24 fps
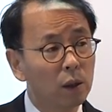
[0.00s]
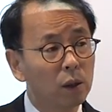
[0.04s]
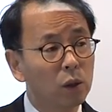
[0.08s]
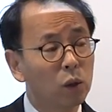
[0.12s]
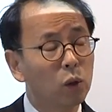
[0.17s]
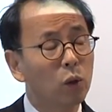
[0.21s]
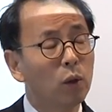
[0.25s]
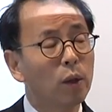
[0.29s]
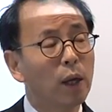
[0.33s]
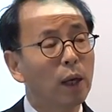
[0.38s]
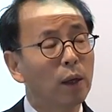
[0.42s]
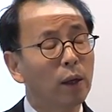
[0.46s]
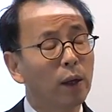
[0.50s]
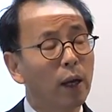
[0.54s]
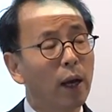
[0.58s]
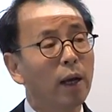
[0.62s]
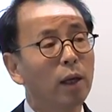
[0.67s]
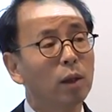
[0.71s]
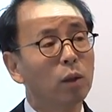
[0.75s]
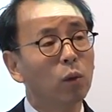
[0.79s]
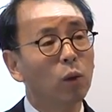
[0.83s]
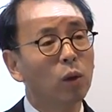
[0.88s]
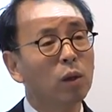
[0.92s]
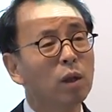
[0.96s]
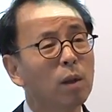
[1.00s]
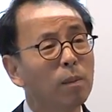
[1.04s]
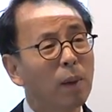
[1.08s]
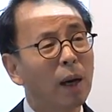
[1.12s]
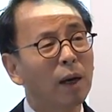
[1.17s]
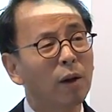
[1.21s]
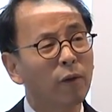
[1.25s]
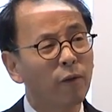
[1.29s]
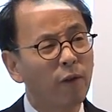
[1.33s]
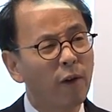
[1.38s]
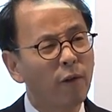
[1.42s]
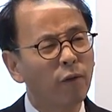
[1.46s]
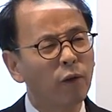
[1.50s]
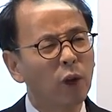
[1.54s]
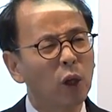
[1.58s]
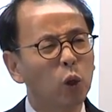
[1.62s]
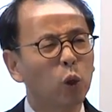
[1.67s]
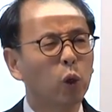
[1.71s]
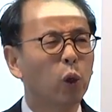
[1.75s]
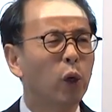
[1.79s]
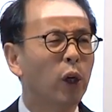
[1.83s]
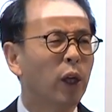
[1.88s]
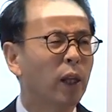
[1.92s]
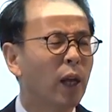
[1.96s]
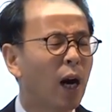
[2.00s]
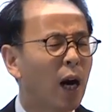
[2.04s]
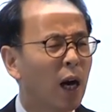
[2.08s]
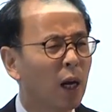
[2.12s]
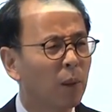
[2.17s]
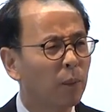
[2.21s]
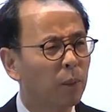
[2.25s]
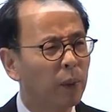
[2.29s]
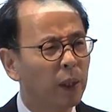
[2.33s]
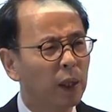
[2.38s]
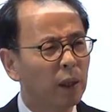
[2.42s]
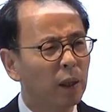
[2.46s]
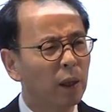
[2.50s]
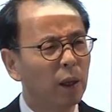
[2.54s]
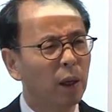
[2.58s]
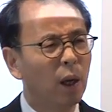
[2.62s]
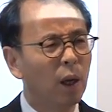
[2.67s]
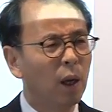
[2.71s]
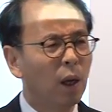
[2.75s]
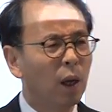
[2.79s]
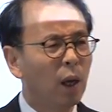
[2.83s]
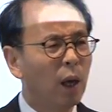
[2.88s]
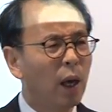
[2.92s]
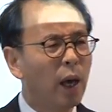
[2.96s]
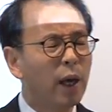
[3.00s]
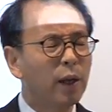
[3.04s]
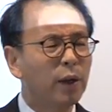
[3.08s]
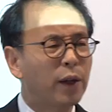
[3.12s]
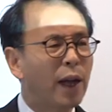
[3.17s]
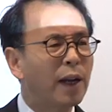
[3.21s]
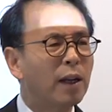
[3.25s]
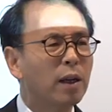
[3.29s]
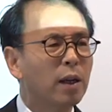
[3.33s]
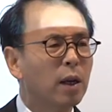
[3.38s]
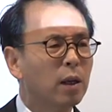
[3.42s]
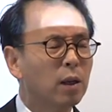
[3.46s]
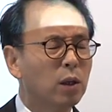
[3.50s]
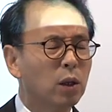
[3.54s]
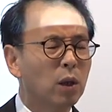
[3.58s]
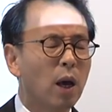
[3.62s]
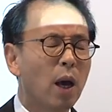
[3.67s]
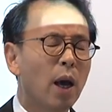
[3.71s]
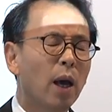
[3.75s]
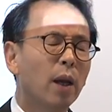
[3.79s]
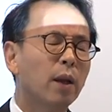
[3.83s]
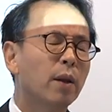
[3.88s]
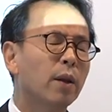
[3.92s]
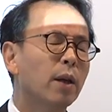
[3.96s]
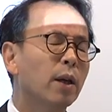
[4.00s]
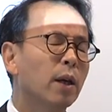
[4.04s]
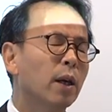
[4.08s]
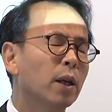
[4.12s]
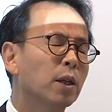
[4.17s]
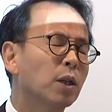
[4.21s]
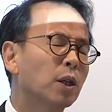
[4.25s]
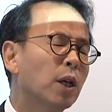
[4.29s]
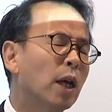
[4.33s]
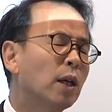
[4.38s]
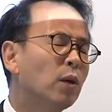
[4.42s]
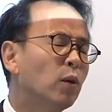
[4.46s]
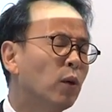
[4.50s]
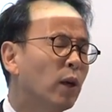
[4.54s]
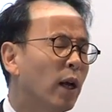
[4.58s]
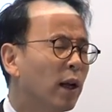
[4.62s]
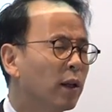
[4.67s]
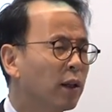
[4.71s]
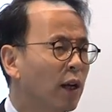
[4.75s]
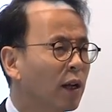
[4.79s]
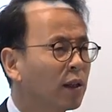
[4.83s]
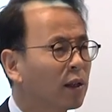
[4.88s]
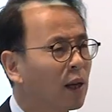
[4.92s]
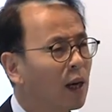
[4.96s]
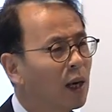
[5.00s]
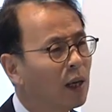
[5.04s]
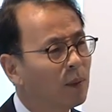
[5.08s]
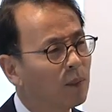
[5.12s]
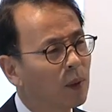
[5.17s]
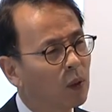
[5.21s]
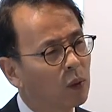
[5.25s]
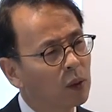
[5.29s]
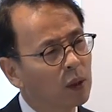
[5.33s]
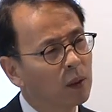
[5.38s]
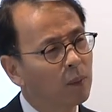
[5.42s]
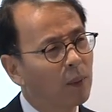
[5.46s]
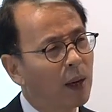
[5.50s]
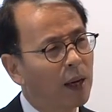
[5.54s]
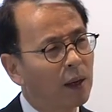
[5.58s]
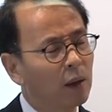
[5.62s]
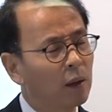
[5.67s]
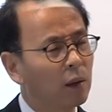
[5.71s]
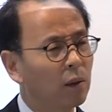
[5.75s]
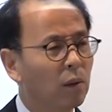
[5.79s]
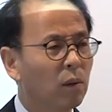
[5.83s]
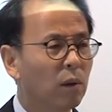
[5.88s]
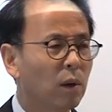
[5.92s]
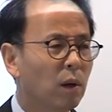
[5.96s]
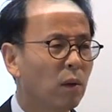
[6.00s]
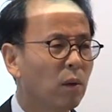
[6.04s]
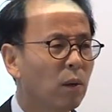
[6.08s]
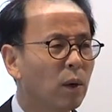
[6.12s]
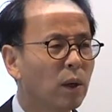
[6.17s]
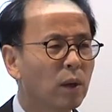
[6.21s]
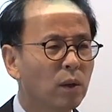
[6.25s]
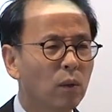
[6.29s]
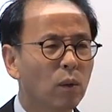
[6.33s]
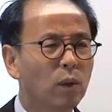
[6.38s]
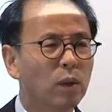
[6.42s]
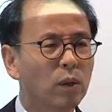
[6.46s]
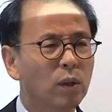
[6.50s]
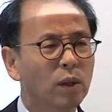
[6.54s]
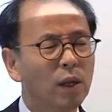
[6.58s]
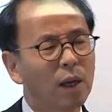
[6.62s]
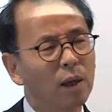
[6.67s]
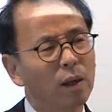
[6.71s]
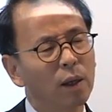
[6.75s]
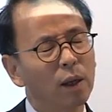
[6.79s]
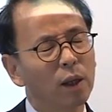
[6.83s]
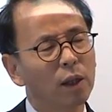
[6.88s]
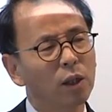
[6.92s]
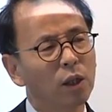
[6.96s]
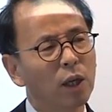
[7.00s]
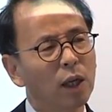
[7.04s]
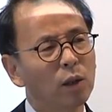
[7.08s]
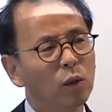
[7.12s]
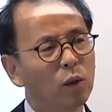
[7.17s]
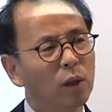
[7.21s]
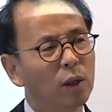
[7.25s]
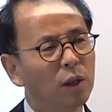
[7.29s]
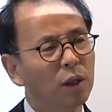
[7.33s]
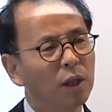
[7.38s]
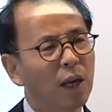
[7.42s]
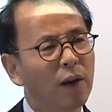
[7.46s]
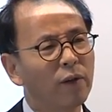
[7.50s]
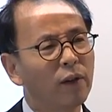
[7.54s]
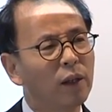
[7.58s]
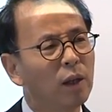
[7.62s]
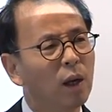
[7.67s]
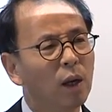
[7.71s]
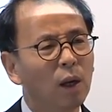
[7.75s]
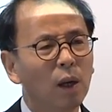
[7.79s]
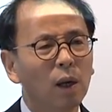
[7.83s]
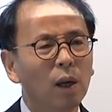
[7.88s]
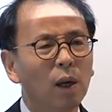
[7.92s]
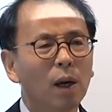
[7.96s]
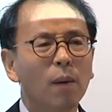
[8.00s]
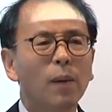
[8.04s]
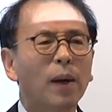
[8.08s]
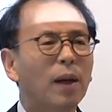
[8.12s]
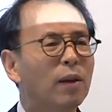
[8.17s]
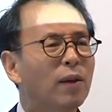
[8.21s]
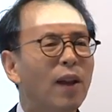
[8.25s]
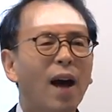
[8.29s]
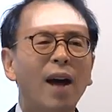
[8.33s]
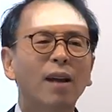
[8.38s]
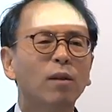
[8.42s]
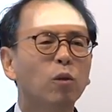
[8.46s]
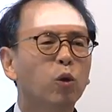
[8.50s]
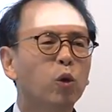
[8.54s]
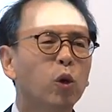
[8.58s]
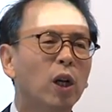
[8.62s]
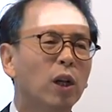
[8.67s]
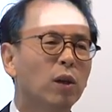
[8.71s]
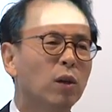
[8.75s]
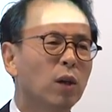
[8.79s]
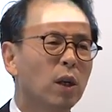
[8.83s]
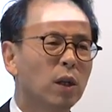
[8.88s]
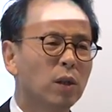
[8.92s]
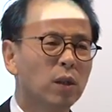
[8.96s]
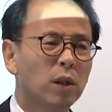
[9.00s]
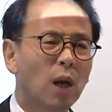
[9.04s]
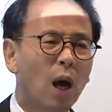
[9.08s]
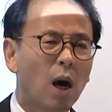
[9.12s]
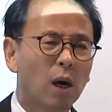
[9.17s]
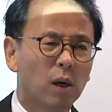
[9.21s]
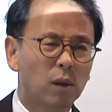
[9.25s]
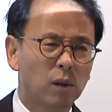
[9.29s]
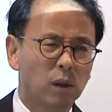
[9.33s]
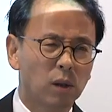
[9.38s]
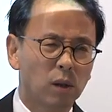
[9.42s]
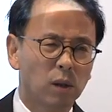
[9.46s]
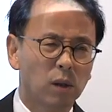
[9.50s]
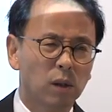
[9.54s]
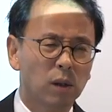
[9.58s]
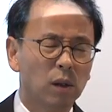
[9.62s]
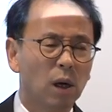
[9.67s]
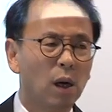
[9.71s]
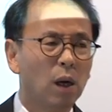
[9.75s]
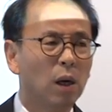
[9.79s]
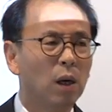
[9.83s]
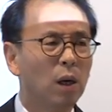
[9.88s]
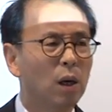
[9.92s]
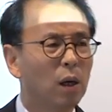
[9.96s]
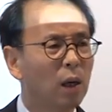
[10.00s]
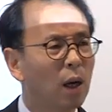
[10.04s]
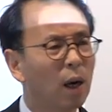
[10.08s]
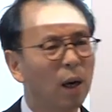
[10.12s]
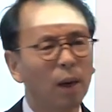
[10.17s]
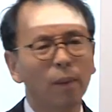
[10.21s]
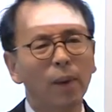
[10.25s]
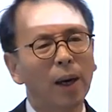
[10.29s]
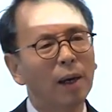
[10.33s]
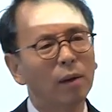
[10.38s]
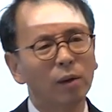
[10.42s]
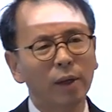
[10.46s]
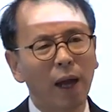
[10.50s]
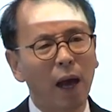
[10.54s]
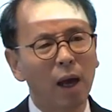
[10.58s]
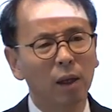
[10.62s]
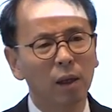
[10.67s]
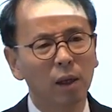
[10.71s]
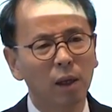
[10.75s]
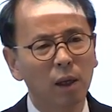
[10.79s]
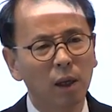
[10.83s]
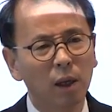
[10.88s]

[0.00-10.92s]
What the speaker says: 2008 was about 50 trillion RMB. At the exchange rate at that time, it was about what it was that the exchange rate is about $9 trillion US dollars, about that.